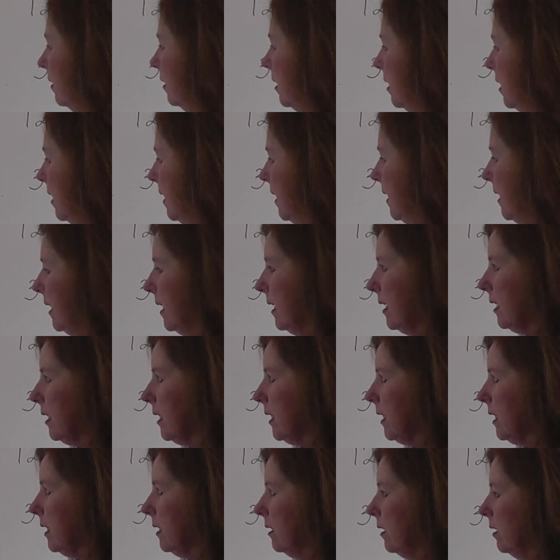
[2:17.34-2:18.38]

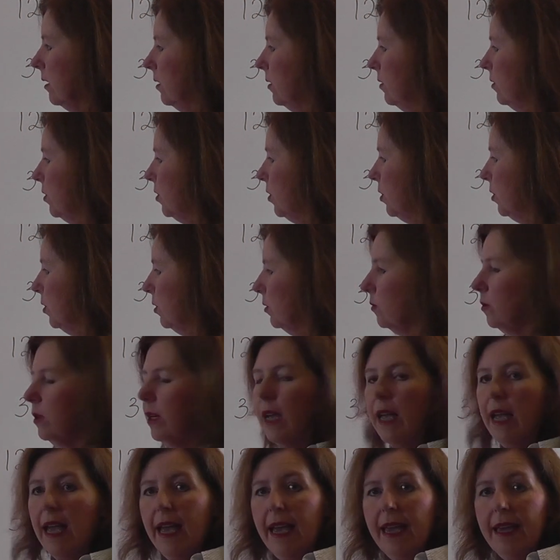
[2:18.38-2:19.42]
6, 2,
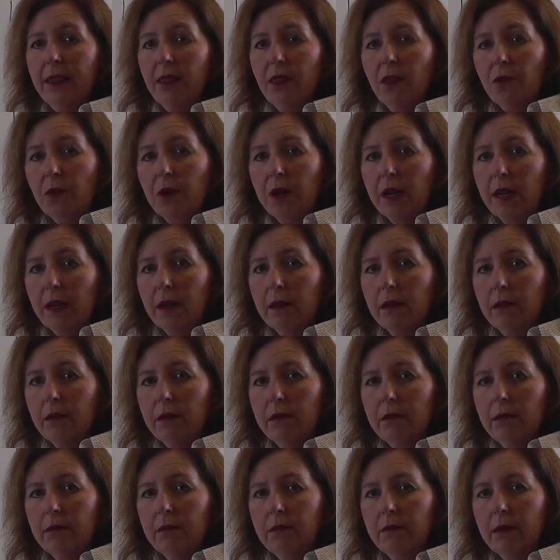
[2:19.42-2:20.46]
and 3.
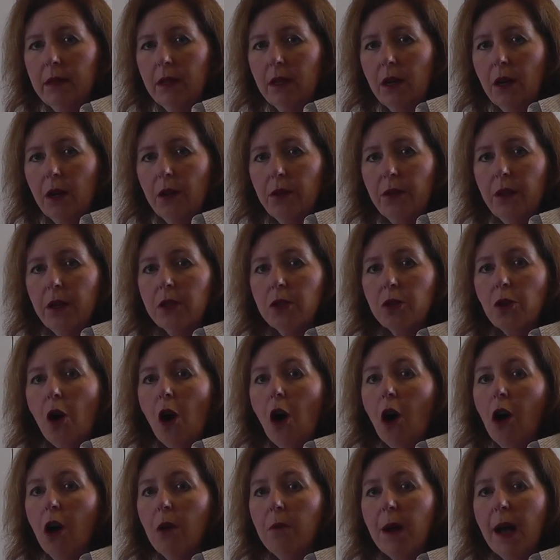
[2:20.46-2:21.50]
Those are
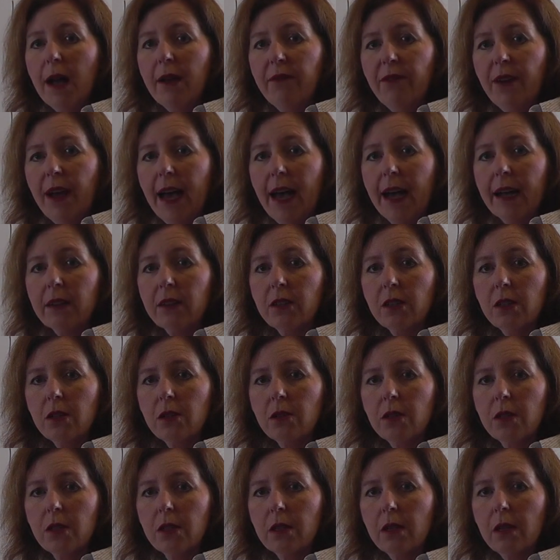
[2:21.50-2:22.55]
all my
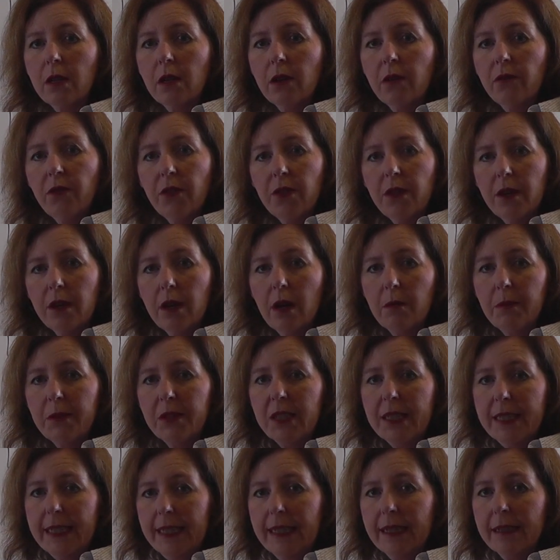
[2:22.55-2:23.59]
factors for the number
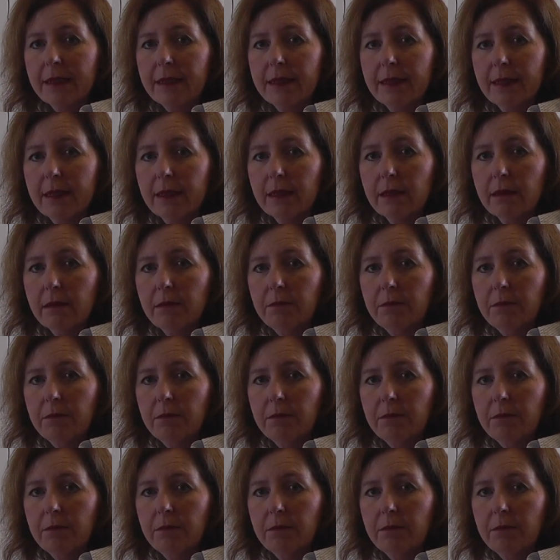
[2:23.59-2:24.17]
6.